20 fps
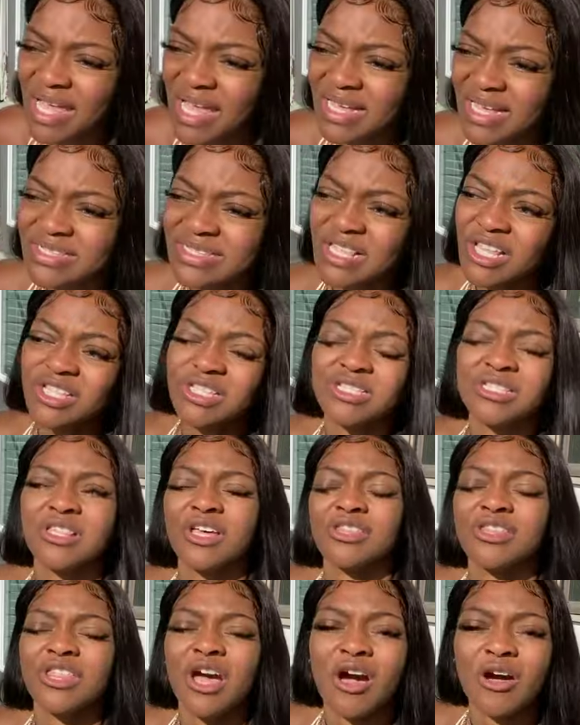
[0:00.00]
is the
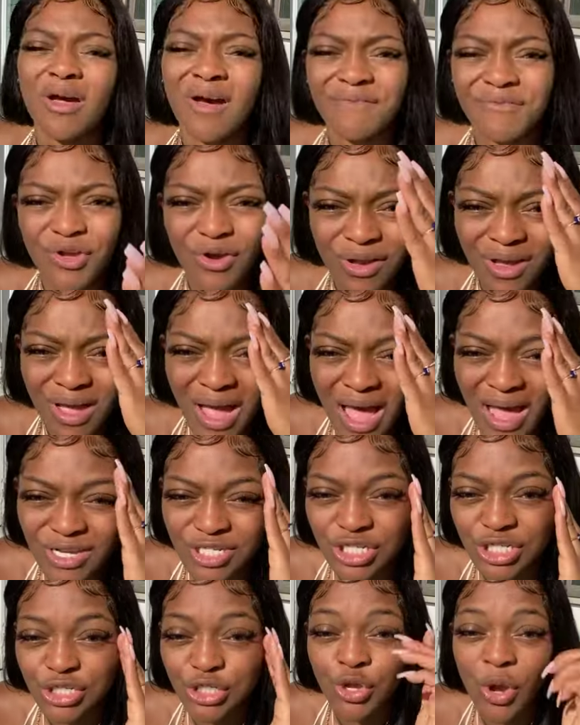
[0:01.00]
thought of your
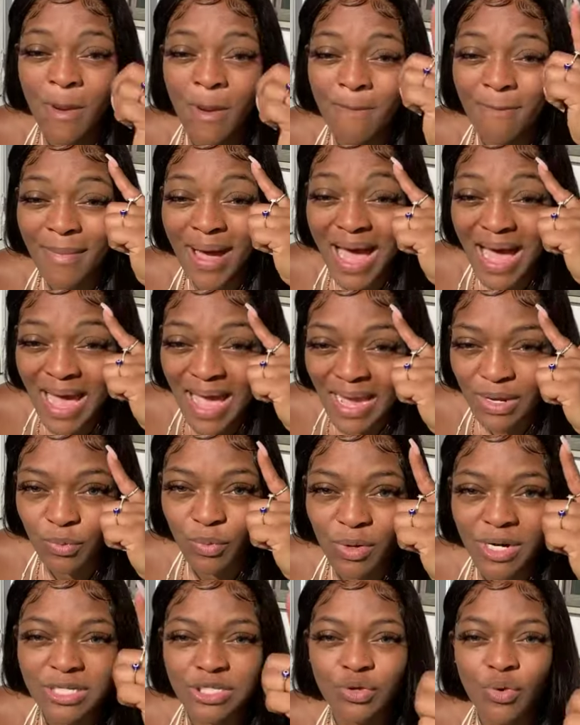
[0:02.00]
conscious, your mind,
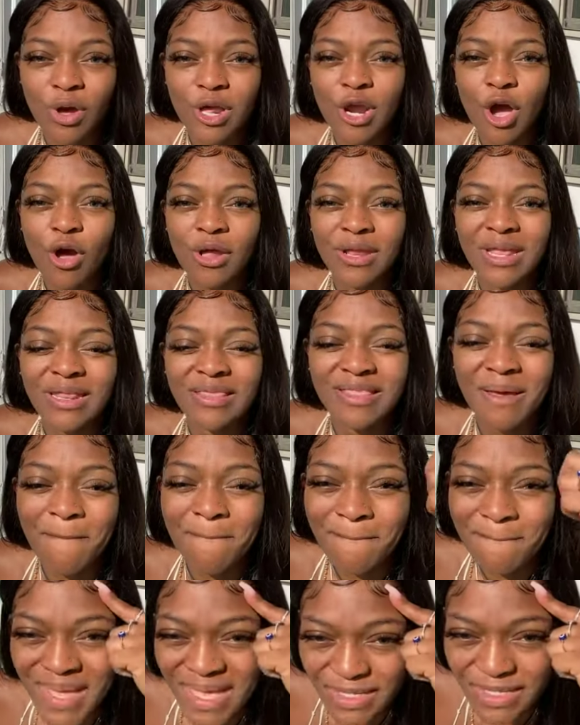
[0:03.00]
what is going on in the
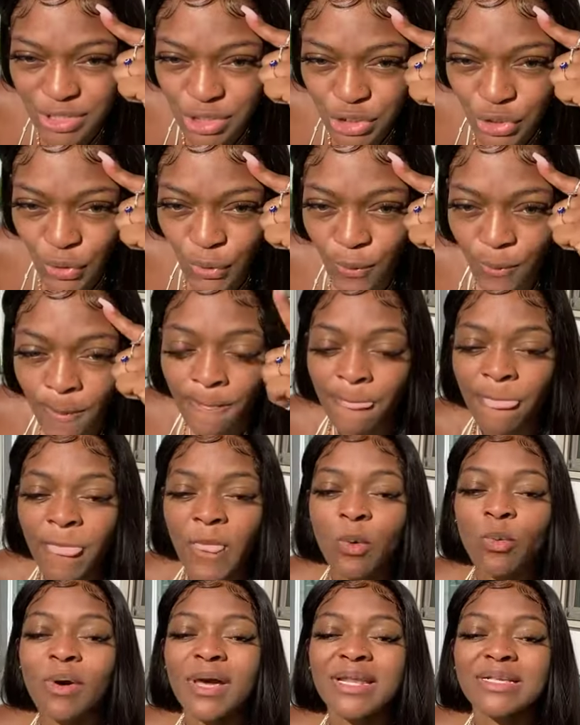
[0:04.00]
mental,
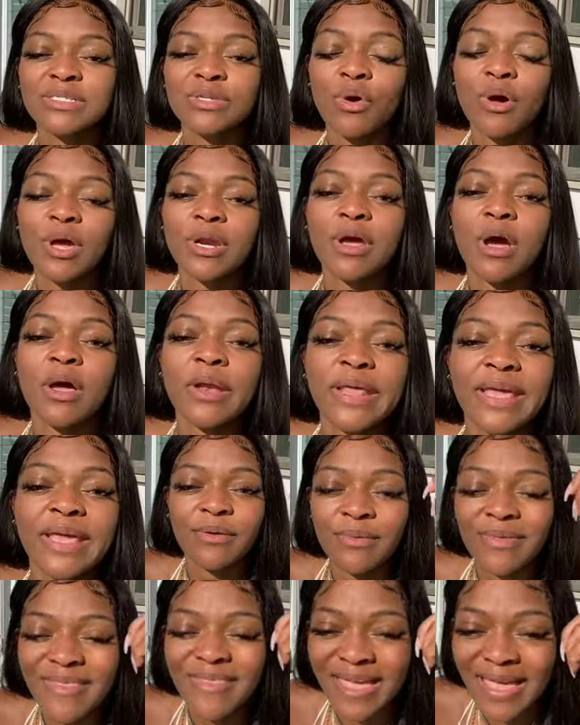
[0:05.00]
what is going on
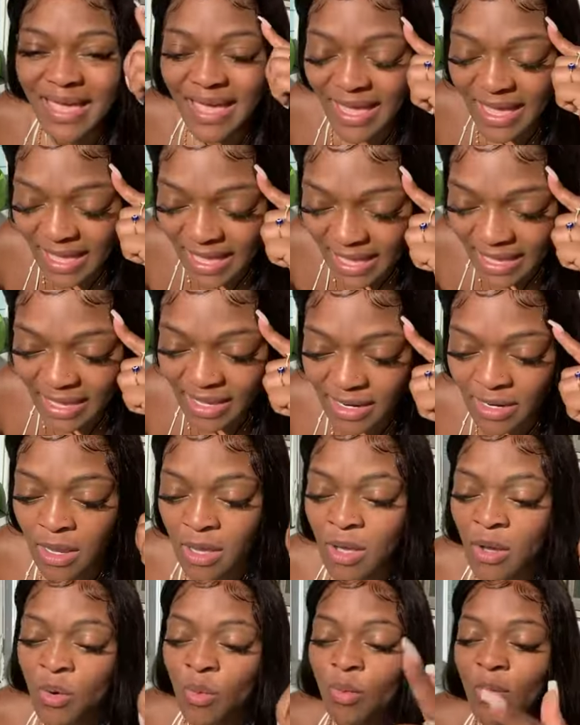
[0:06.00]
in the head,
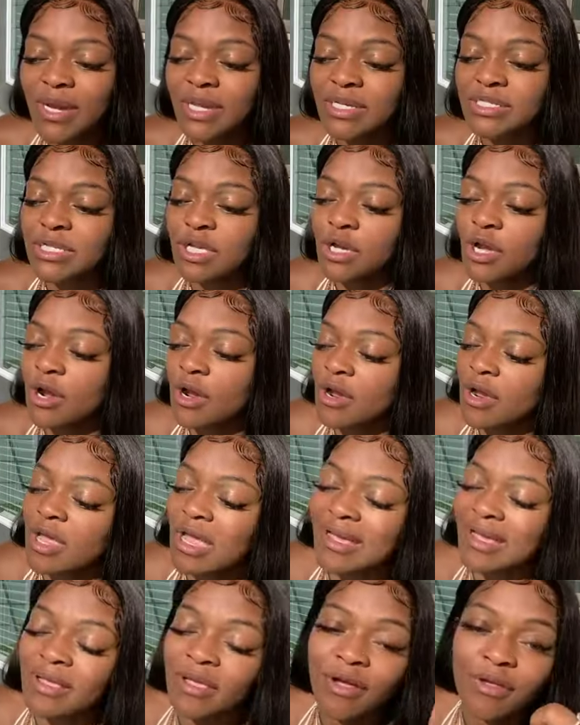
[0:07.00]
what is occurring
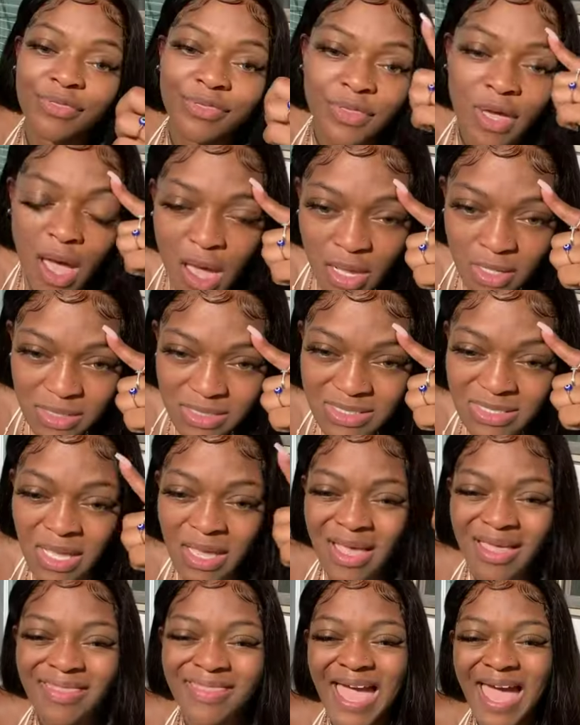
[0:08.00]
in your thoughts.
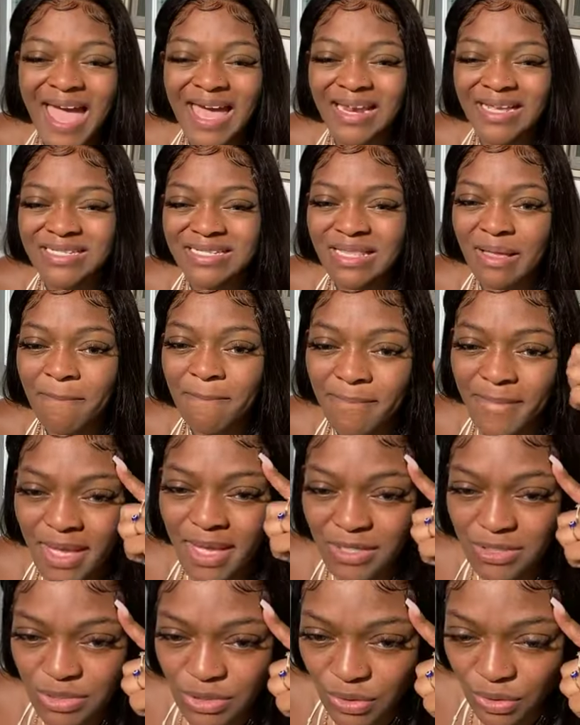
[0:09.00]
That is the
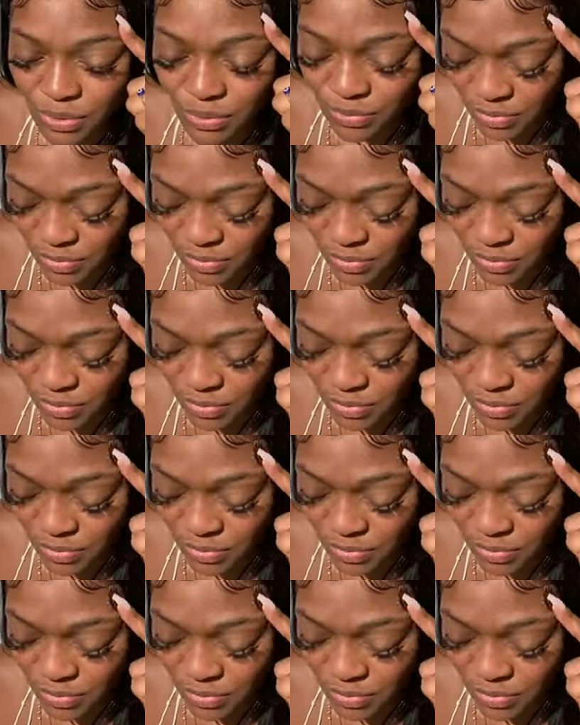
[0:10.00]
mental,